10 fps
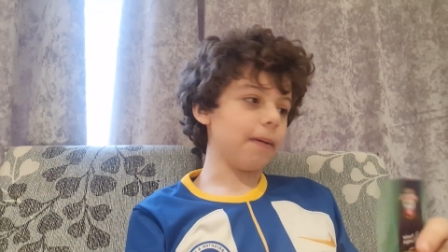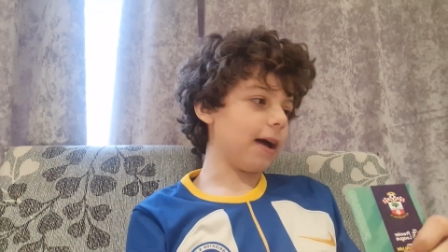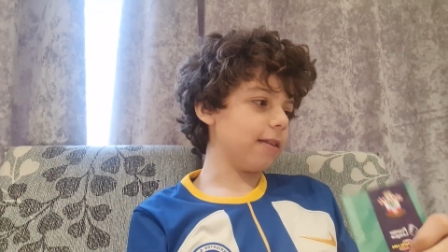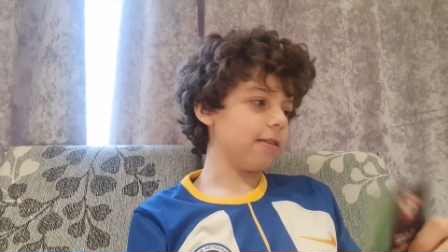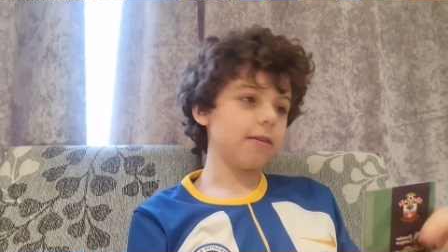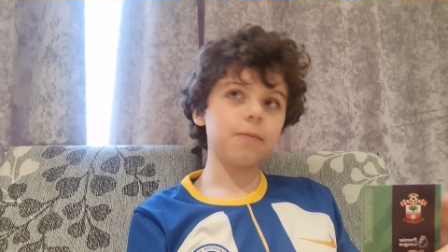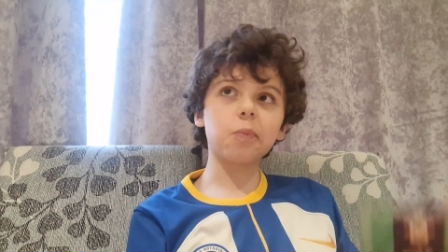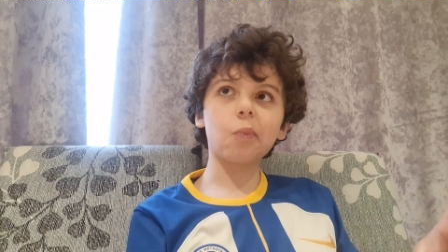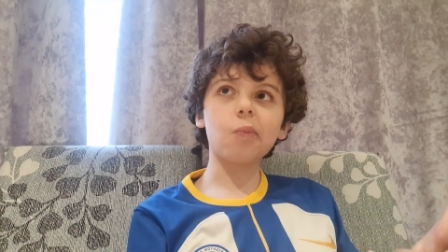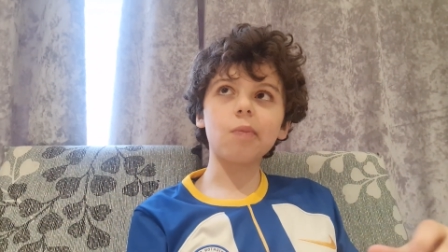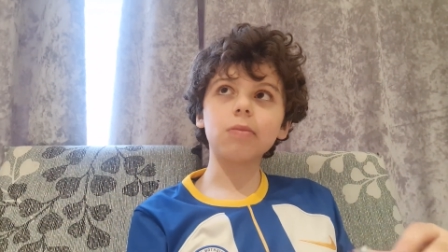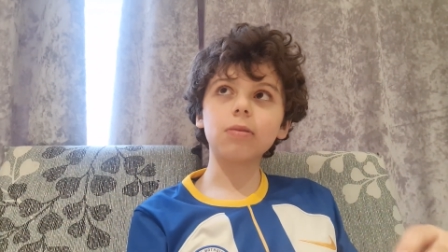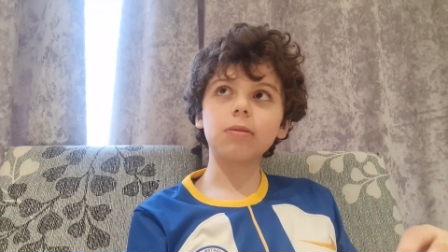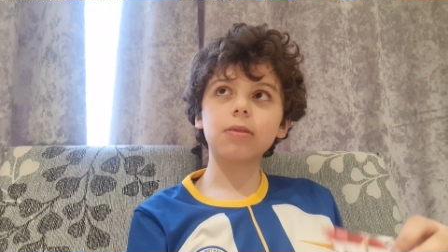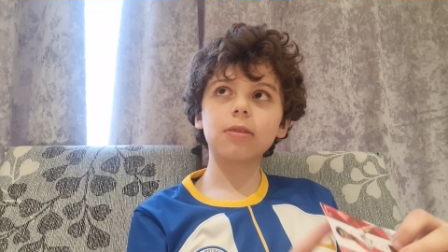banned. I'm banned
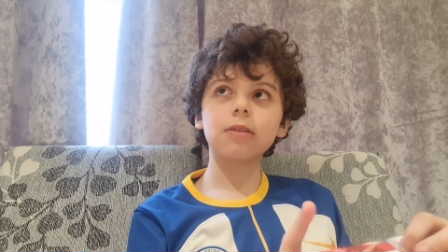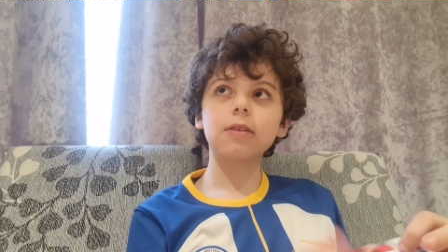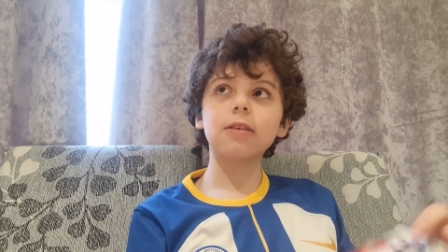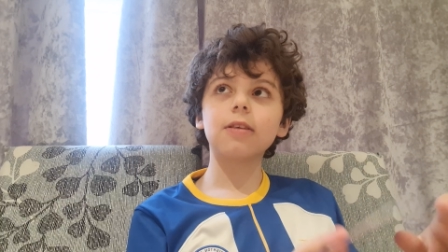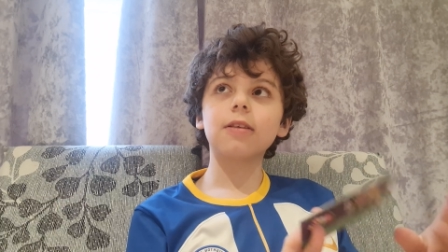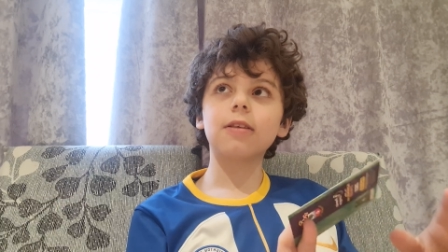from the south.